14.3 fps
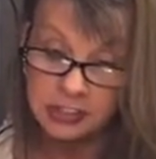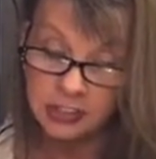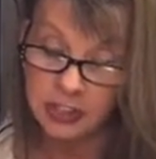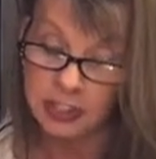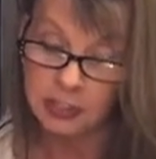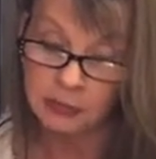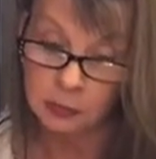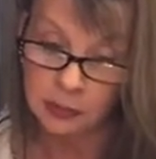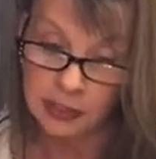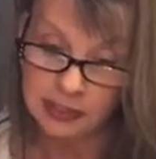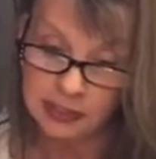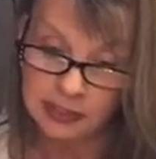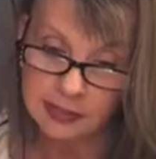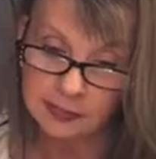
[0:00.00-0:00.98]
/ Knight of
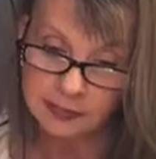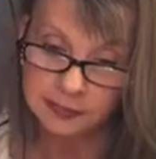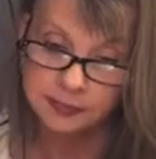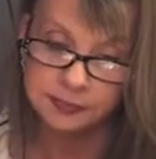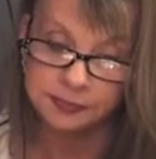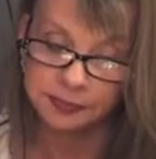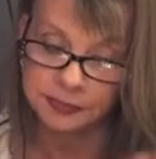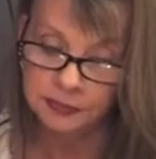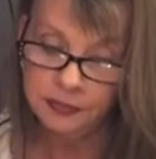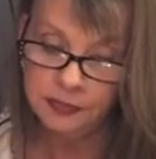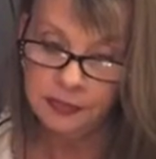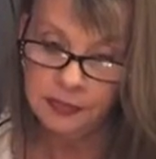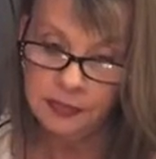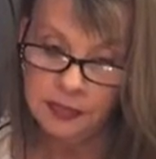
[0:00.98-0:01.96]
Wands,
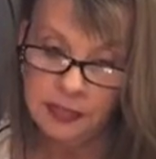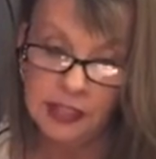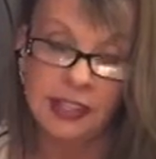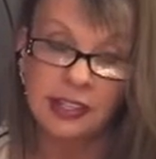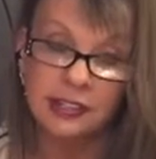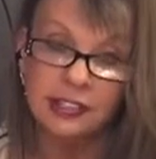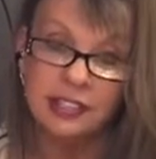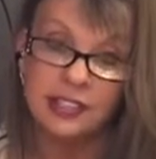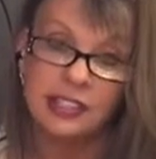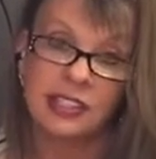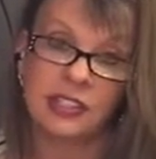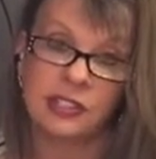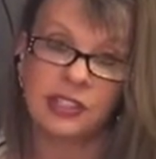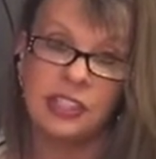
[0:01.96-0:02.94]
Aries,
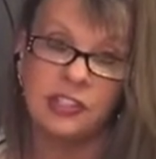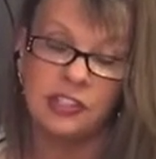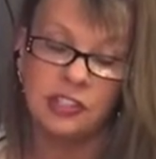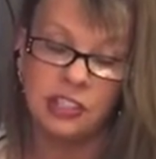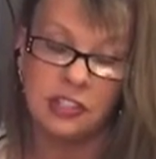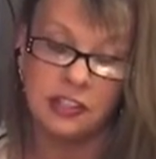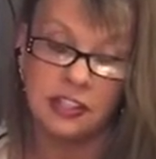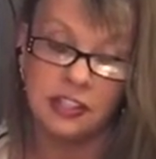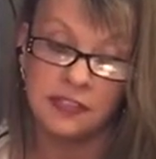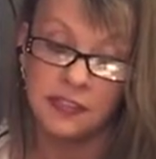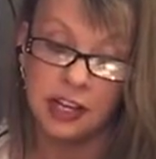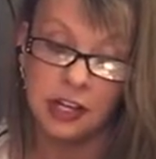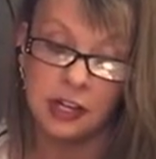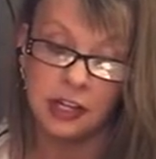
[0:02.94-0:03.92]
Leo, Sagittarius,
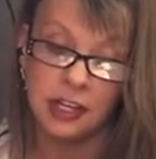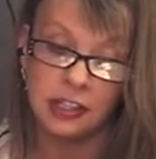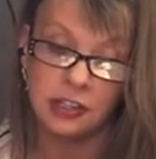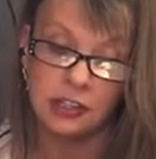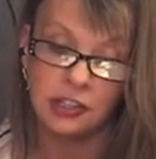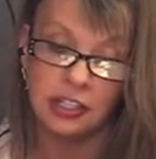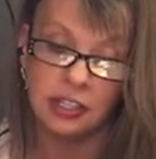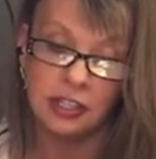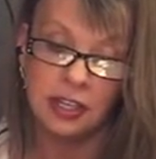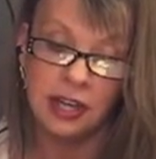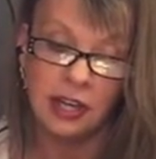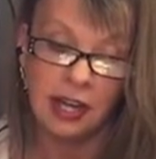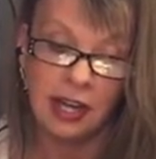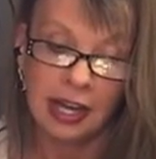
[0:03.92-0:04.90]
fire energy.
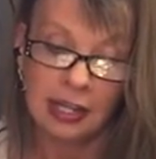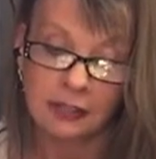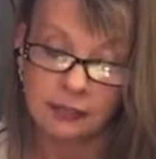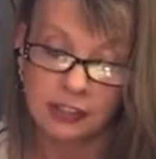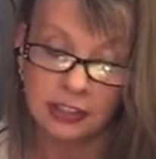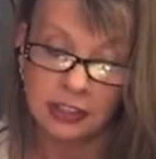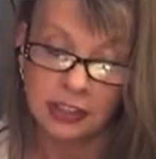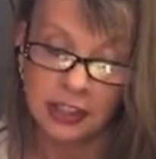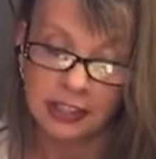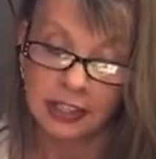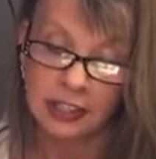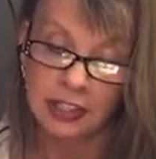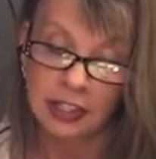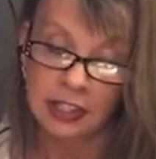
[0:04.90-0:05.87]
I feel like
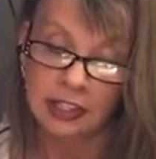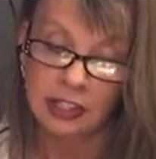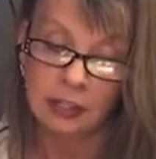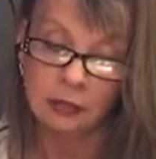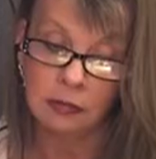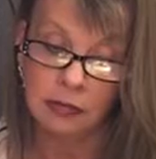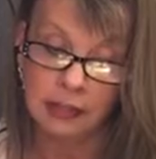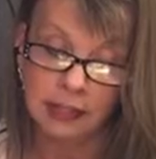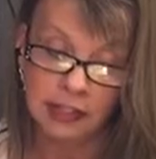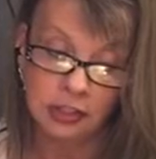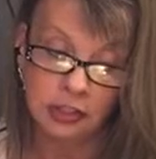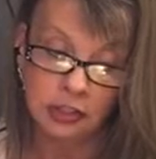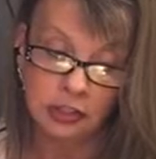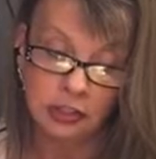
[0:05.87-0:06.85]
they're in a
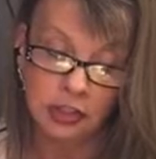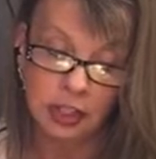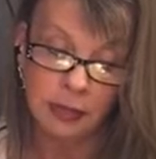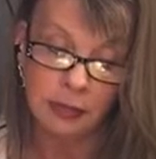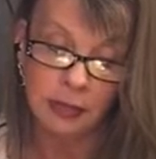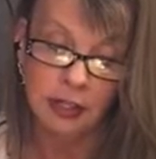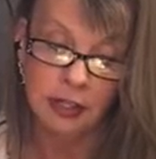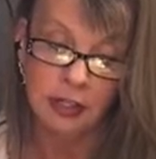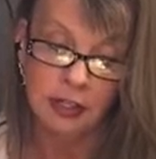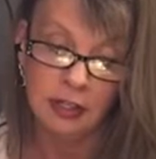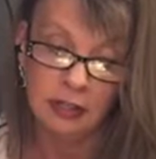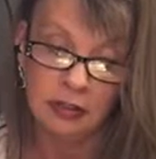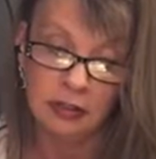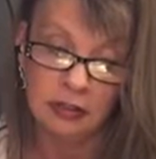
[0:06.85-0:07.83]
relationship.
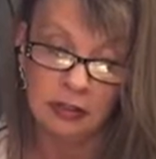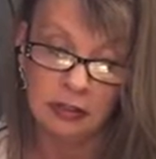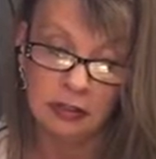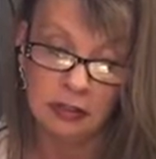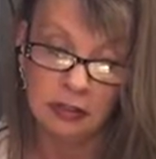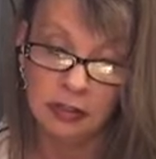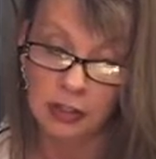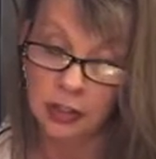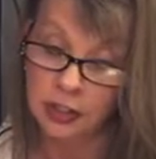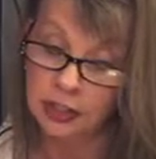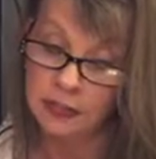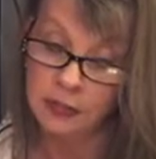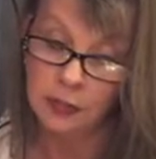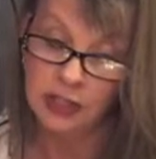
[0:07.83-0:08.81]
It
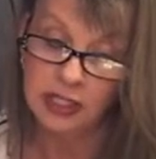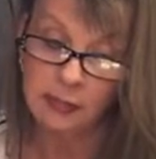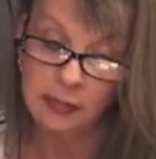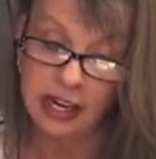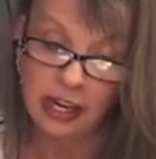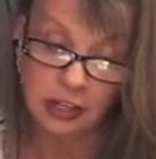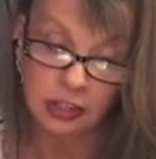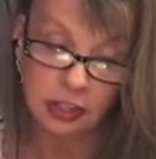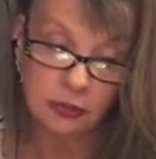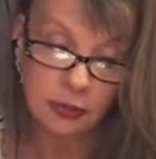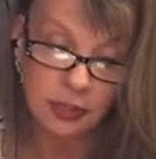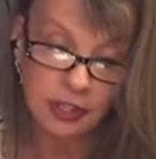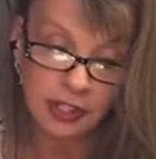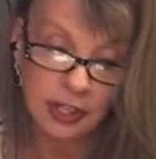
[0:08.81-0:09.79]
could even be a
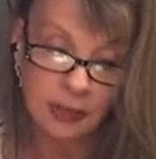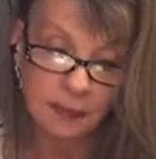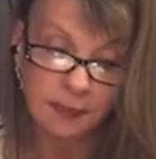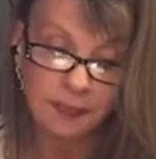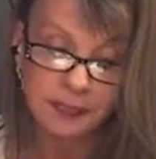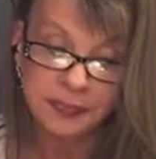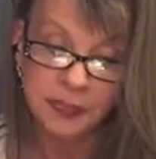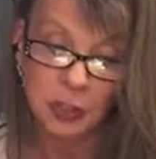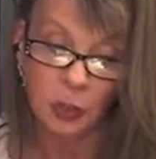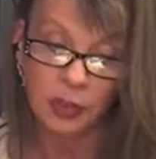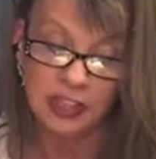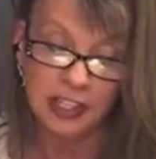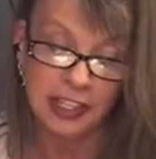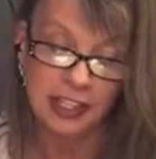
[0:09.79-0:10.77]
marriage for some.
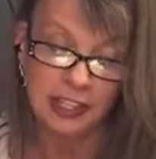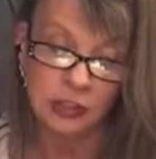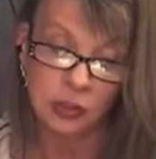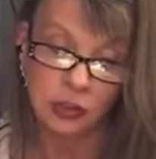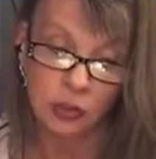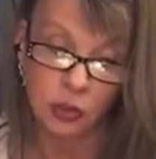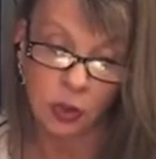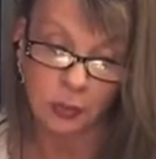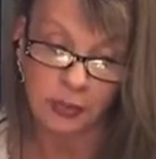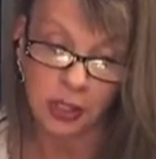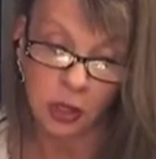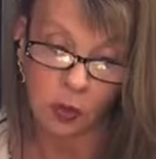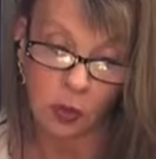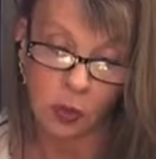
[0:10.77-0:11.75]
With a Cancer,
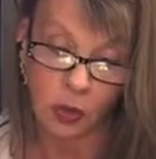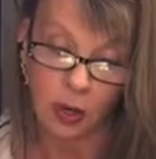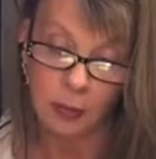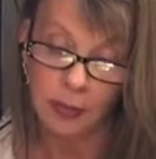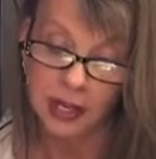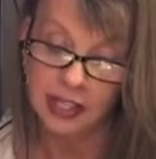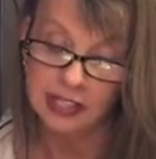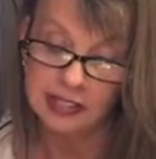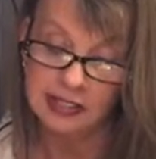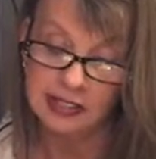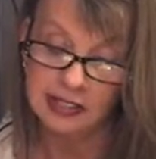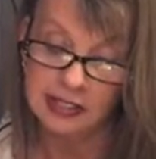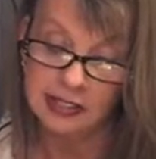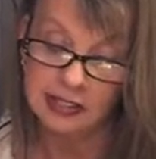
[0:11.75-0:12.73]
Scorpio, or a
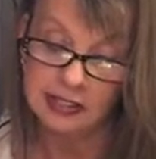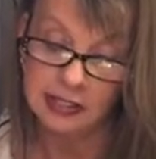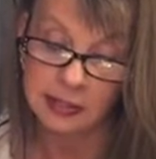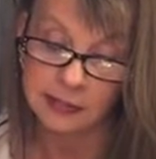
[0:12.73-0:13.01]
Pisces.